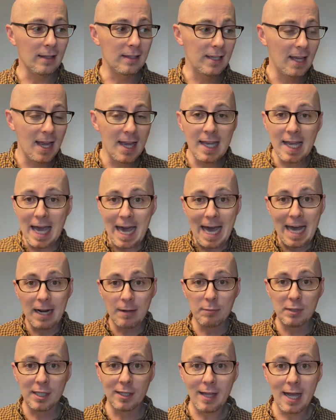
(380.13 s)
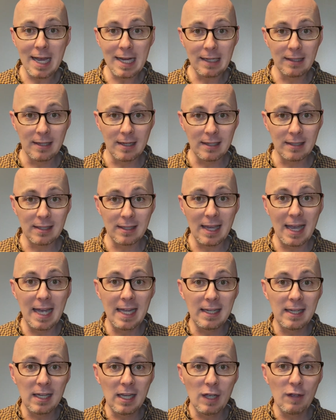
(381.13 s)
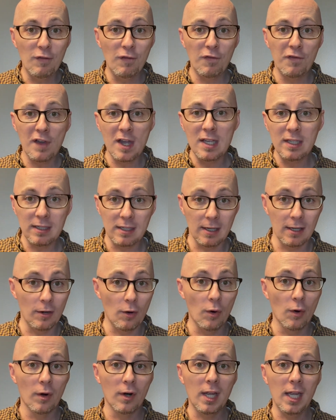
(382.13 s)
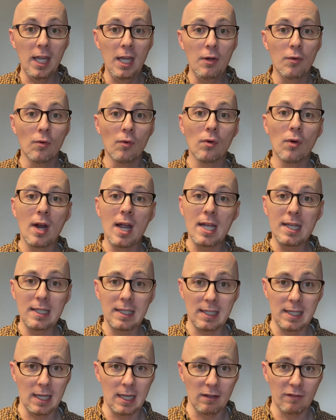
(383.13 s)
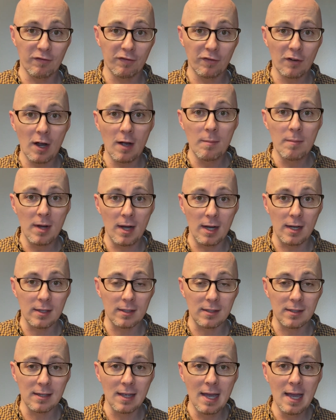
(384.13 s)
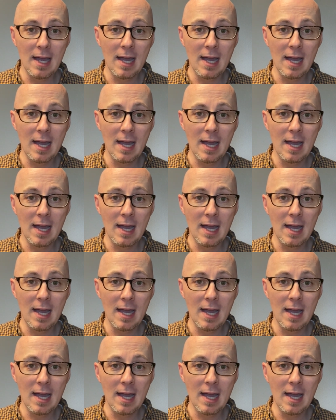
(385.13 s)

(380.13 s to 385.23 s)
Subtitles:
Take Adam's likeness and efface it or erase it from us